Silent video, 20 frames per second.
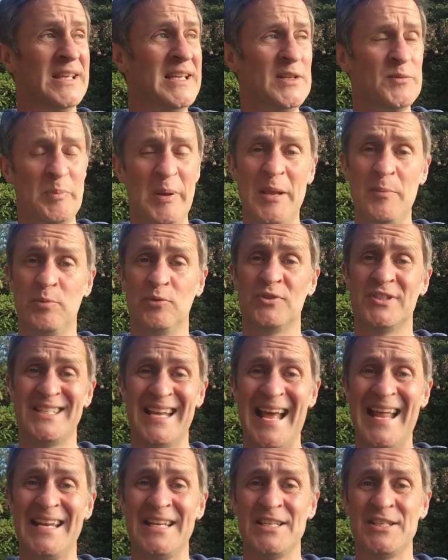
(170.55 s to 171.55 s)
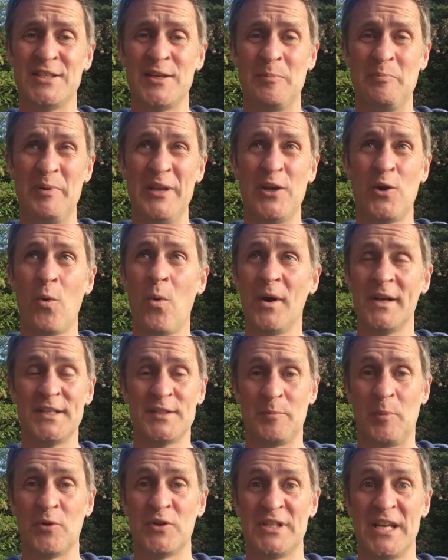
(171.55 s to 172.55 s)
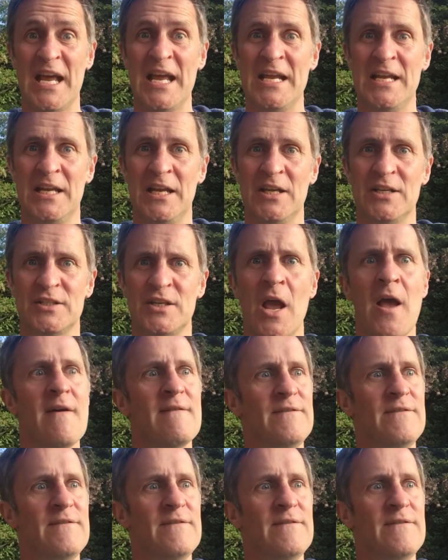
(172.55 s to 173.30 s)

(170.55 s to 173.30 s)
These people tend to be quite spontaneous,